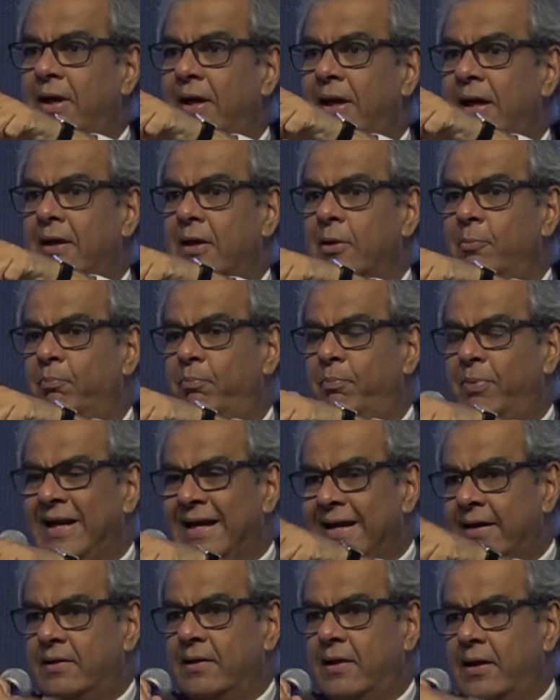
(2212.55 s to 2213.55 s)
a
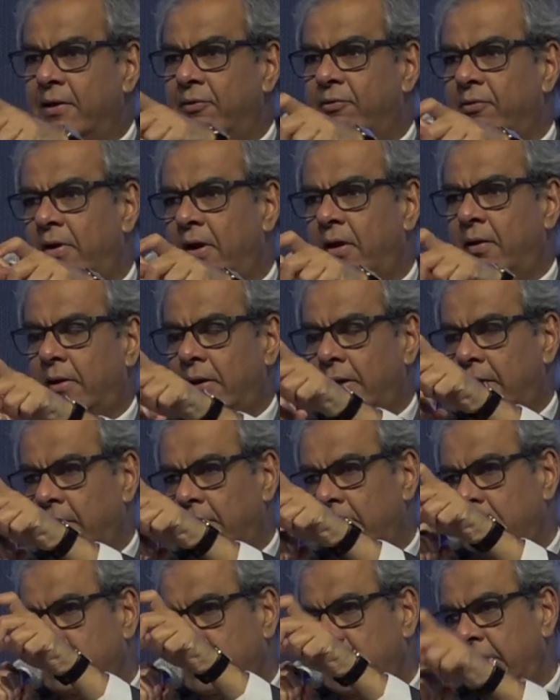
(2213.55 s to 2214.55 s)
complete
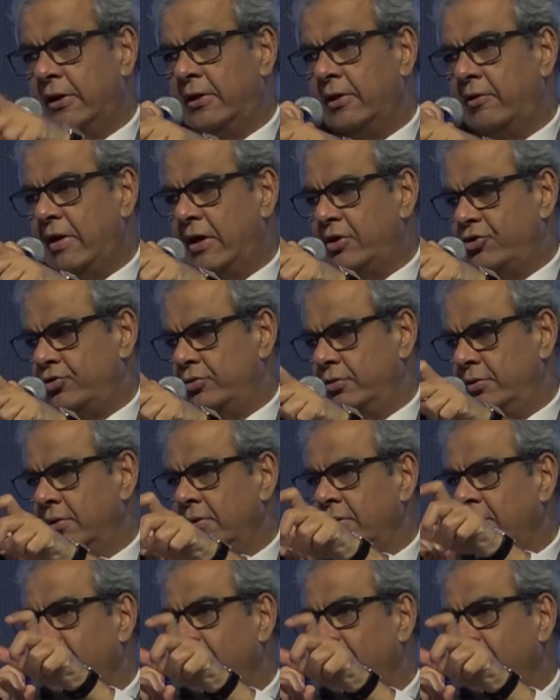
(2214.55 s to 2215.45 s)
integration